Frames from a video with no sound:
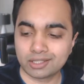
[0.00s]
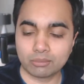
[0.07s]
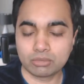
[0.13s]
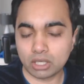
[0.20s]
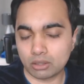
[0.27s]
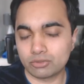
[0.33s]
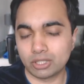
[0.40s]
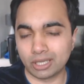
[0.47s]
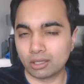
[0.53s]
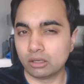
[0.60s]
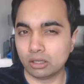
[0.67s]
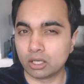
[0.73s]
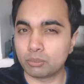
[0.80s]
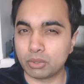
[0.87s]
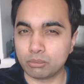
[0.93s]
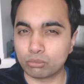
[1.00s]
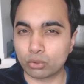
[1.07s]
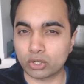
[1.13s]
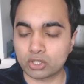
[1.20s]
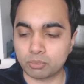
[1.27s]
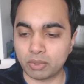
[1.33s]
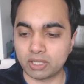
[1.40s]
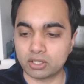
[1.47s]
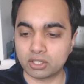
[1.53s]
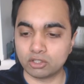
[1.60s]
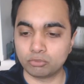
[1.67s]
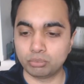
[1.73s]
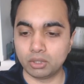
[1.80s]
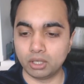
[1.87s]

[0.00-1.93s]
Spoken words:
Sometimes they get a little bit more expensive,